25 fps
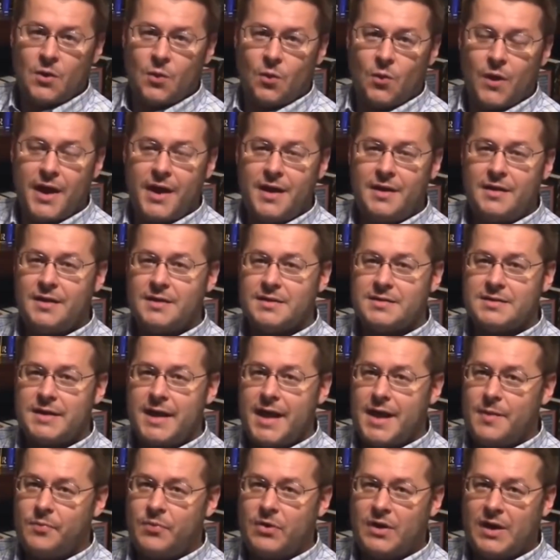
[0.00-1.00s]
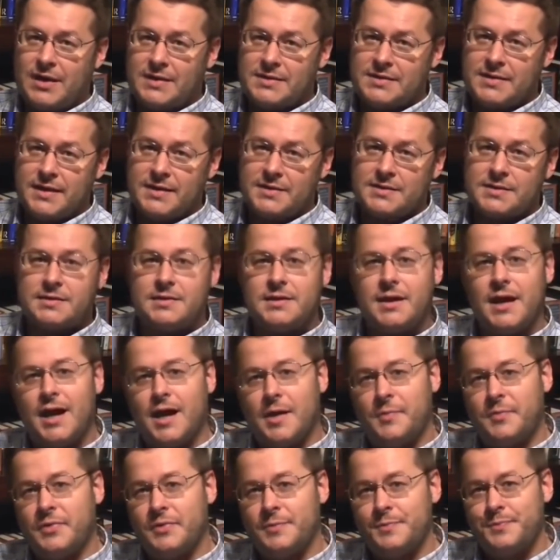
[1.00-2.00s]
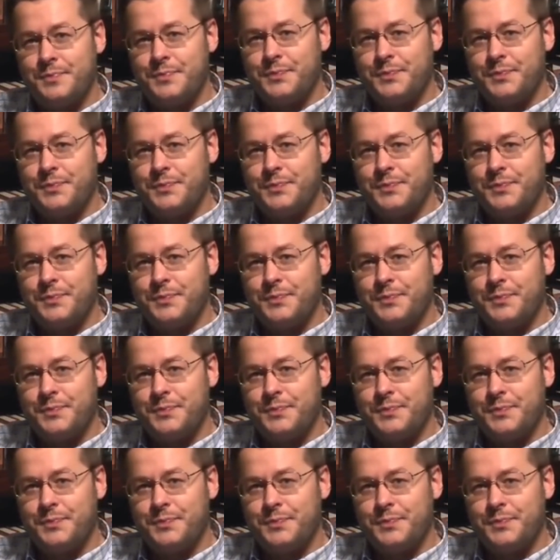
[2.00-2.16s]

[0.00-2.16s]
When does that process stop?